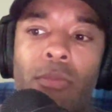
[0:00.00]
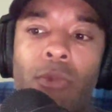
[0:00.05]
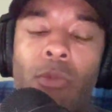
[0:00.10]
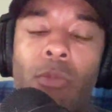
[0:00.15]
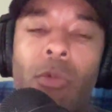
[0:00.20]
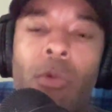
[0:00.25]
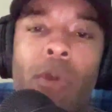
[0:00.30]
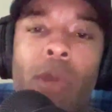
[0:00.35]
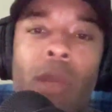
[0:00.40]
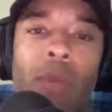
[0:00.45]

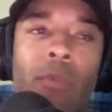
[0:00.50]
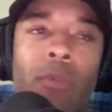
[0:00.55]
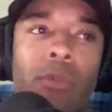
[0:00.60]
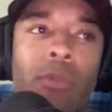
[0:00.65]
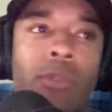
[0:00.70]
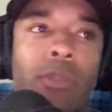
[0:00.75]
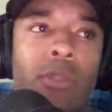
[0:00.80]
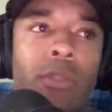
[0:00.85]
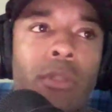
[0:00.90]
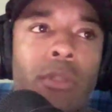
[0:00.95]
we were able
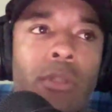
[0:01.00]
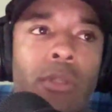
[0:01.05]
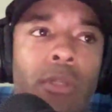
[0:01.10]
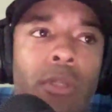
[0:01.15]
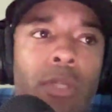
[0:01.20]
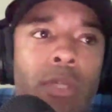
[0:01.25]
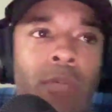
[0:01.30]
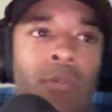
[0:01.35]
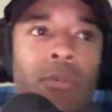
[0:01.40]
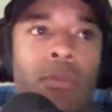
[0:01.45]
to
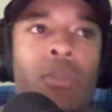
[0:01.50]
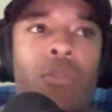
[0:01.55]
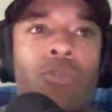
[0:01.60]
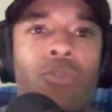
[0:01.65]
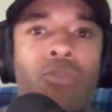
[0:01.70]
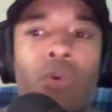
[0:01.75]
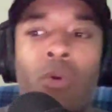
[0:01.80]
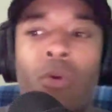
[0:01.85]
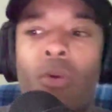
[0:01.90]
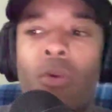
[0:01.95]
keep
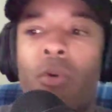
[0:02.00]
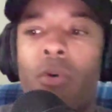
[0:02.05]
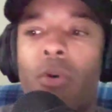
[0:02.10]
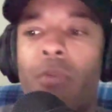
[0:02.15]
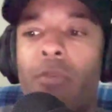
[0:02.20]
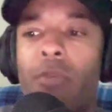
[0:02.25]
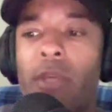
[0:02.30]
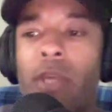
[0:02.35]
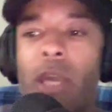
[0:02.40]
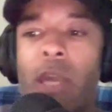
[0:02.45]
control
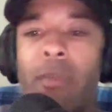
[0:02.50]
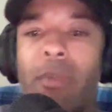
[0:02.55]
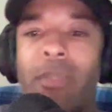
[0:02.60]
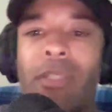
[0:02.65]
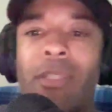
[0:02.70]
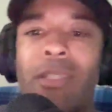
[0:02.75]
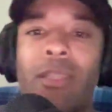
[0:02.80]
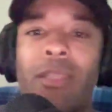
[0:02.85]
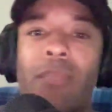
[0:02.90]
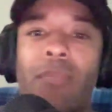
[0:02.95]
of the game and
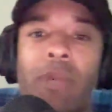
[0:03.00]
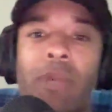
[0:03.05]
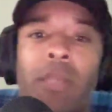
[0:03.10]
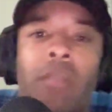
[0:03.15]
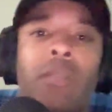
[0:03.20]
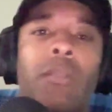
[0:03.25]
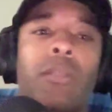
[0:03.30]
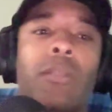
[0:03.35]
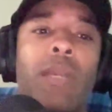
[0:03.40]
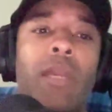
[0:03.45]
set the
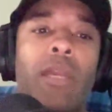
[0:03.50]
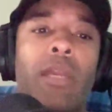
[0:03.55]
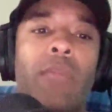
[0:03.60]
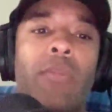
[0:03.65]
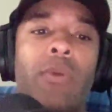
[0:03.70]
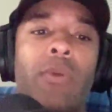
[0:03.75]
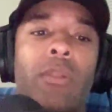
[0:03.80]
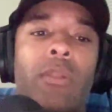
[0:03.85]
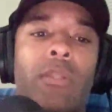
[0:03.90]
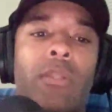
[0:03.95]
pace of the
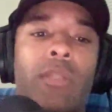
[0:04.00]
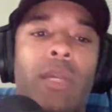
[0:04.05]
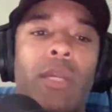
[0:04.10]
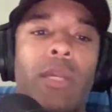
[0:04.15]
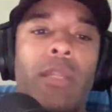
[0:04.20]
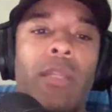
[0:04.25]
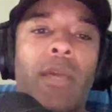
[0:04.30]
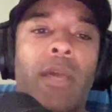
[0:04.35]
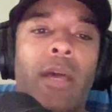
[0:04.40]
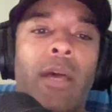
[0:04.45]
game in the
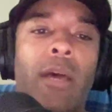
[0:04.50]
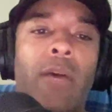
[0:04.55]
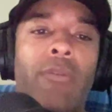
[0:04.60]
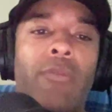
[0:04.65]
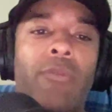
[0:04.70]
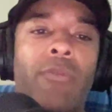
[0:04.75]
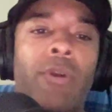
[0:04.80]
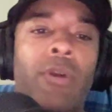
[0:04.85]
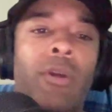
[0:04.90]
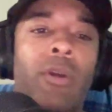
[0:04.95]
second
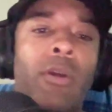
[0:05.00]
half,